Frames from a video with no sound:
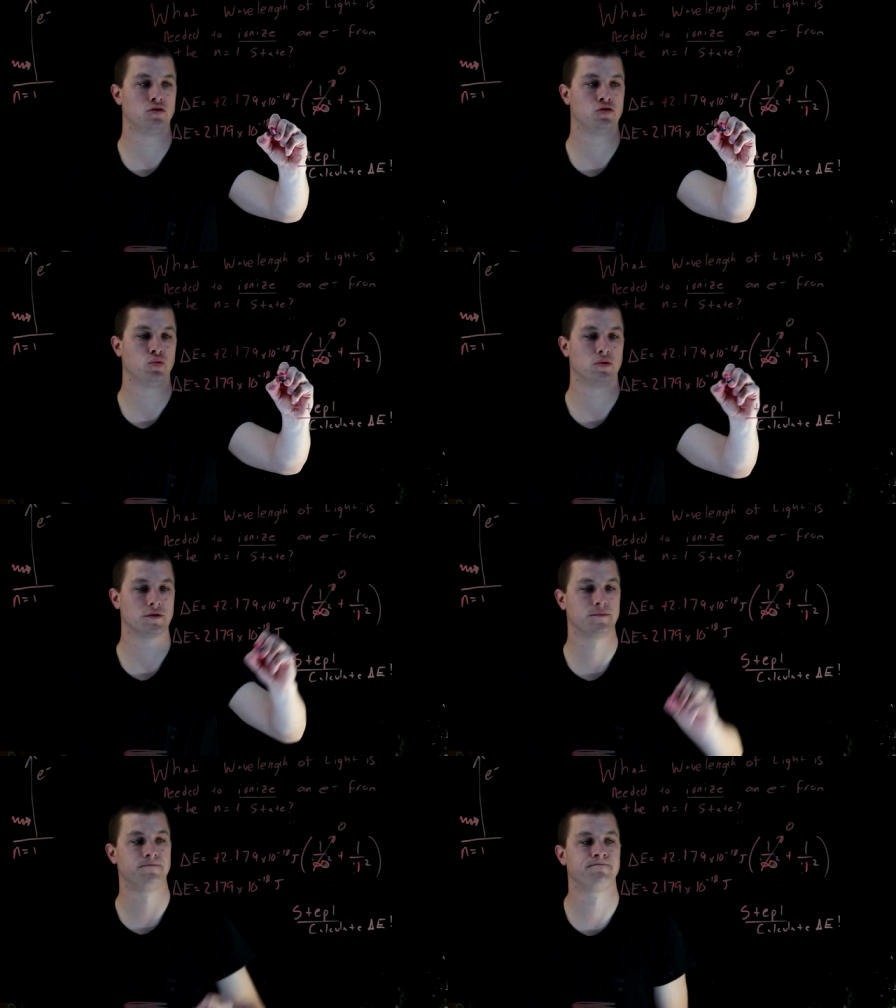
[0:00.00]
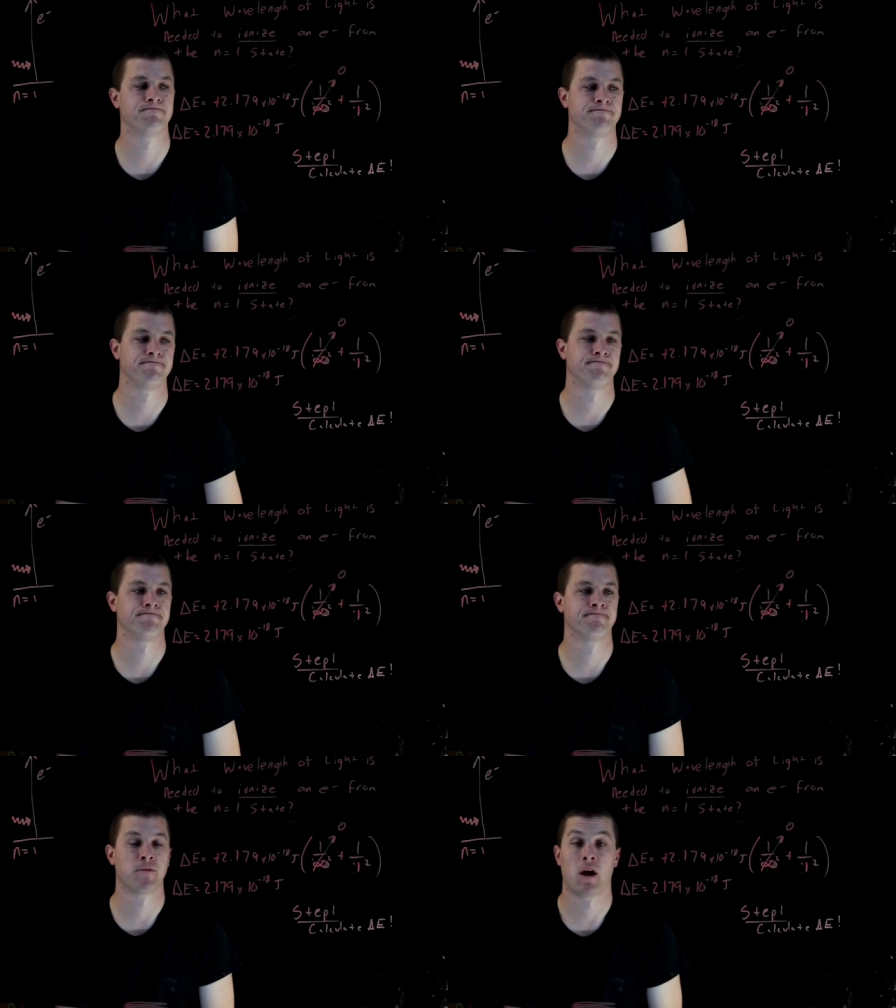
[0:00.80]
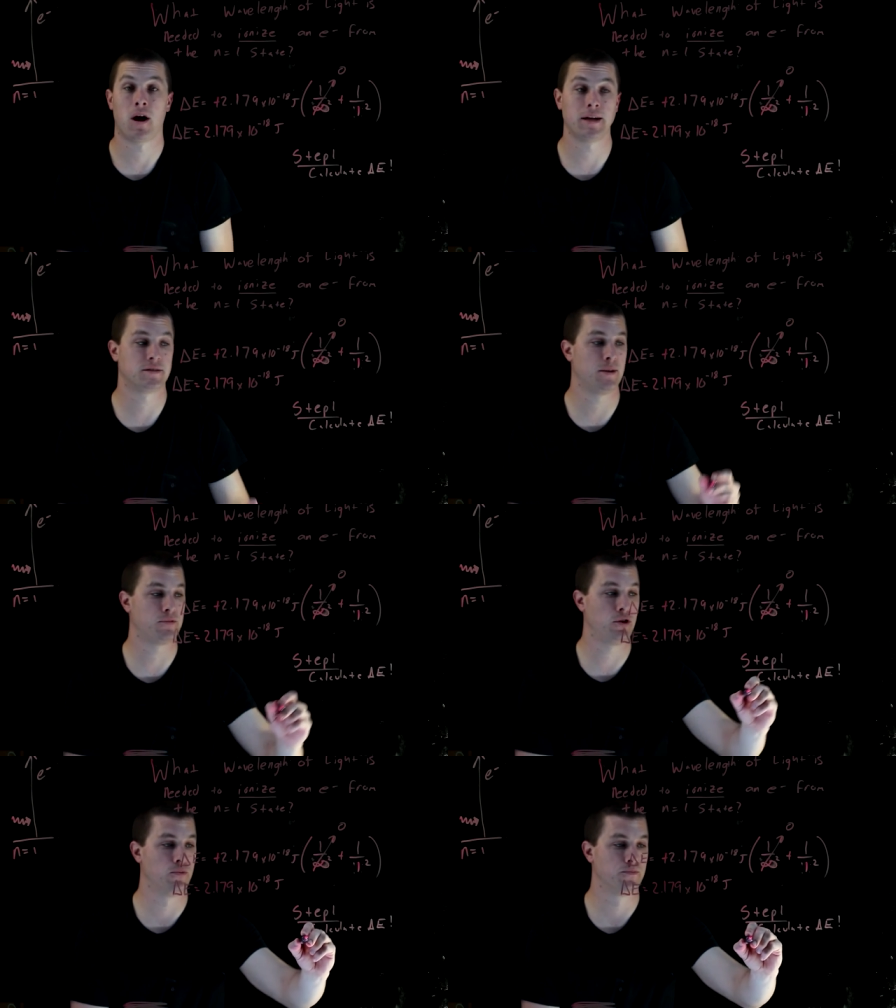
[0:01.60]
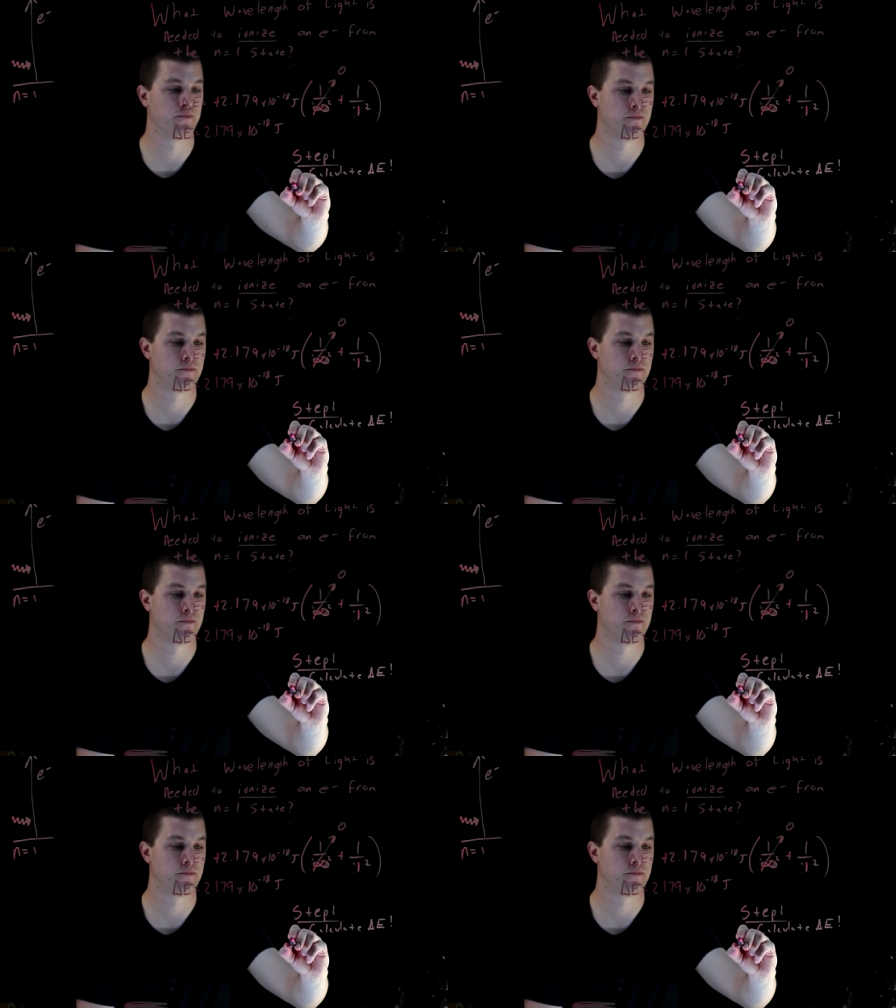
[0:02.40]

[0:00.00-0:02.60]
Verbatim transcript: joules. All right, step 2.